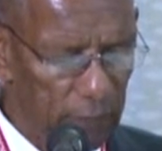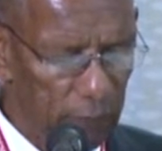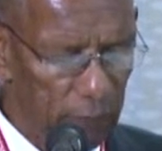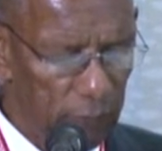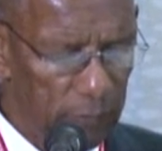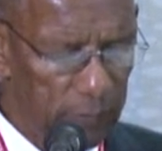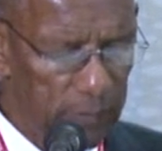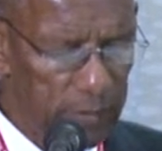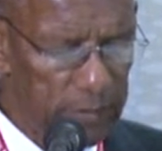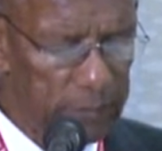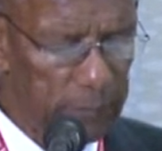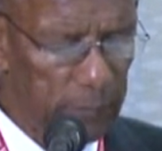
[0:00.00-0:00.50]

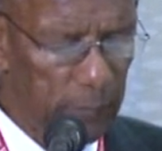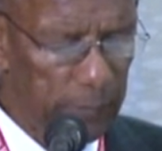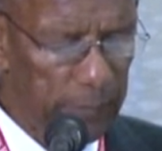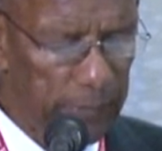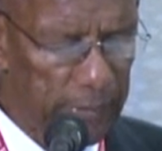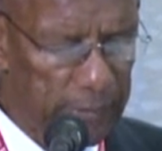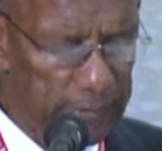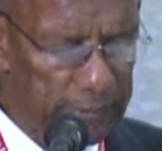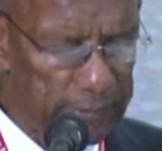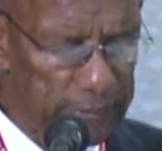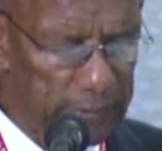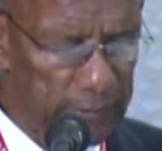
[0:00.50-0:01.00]
We must
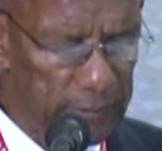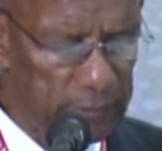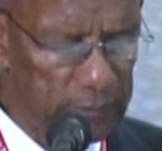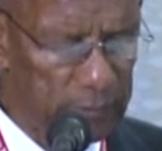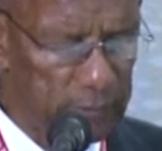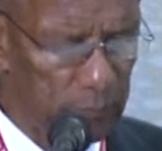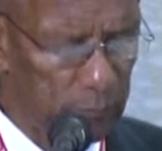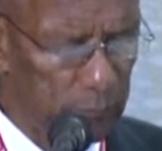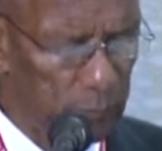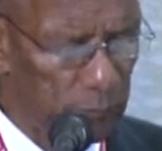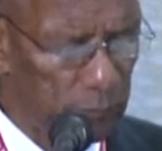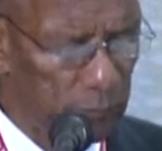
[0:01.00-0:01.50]
prepare ourselves
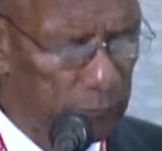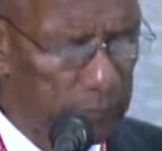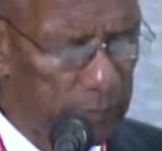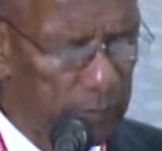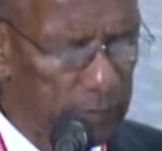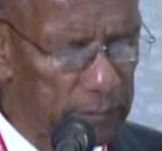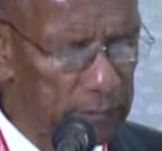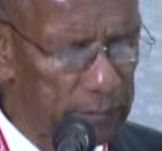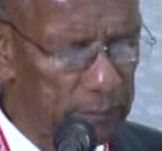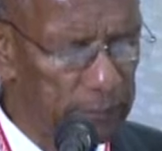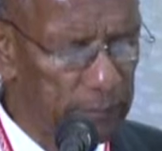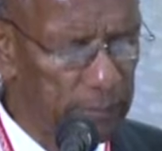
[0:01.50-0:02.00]
to move
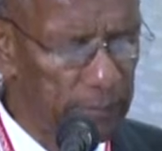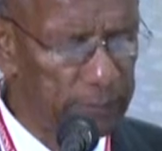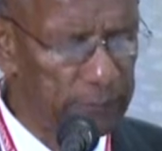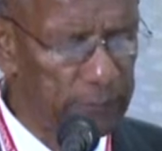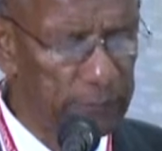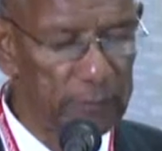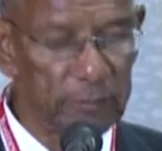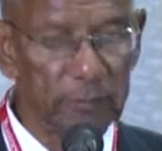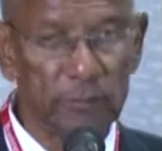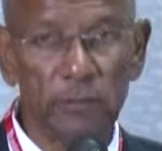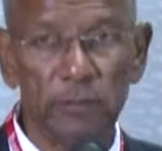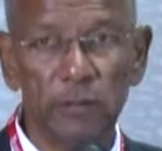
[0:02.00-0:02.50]
beyond the
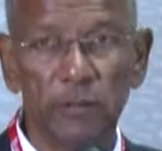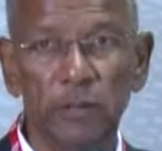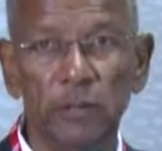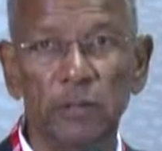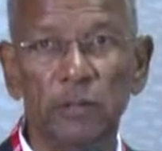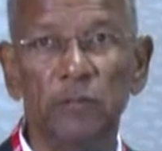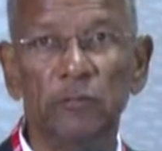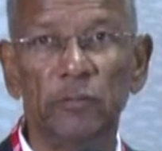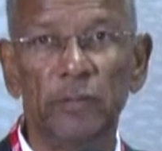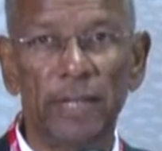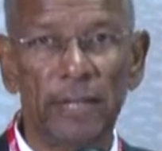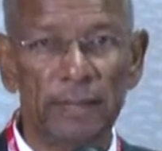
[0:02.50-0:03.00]
bubble to the
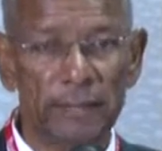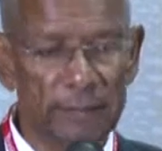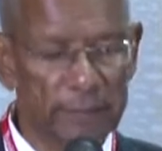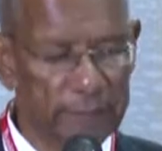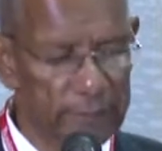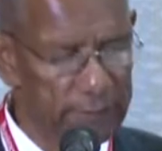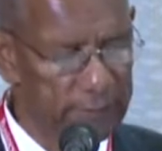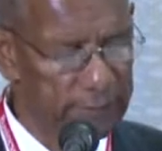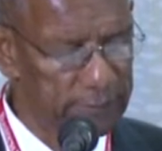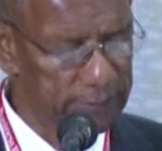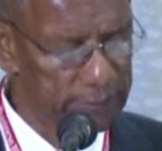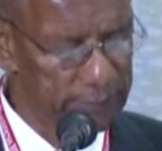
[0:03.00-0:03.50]
new
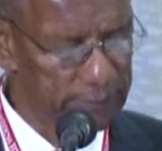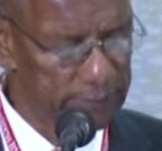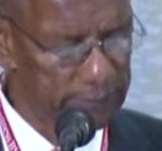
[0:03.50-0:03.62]
realities.